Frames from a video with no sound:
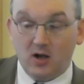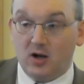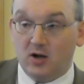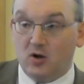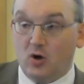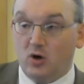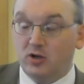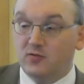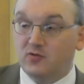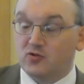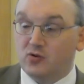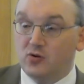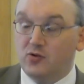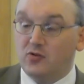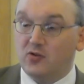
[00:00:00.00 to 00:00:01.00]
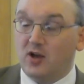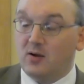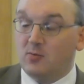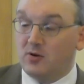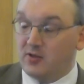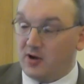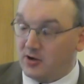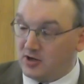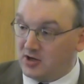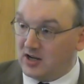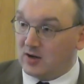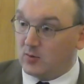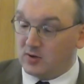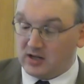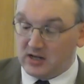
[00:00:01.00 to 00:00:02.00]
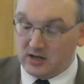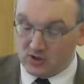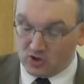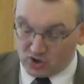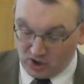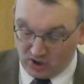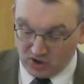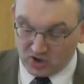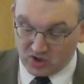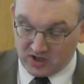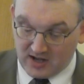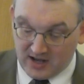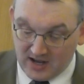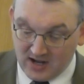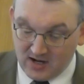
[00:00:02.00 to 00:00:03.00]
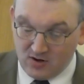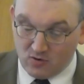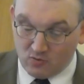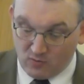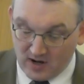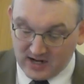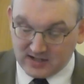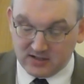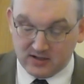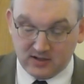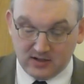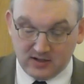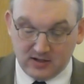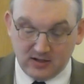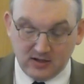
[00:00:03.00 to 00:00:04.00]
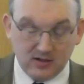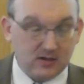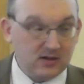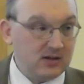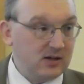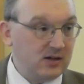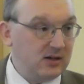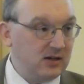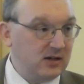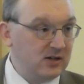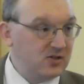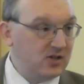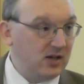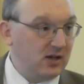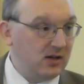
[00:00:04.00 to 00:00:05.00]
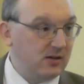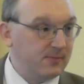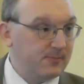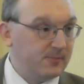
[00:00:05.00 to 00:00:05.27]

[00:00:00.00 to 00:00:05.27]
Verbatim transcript: a God of truth and without iniquity, just and right is he.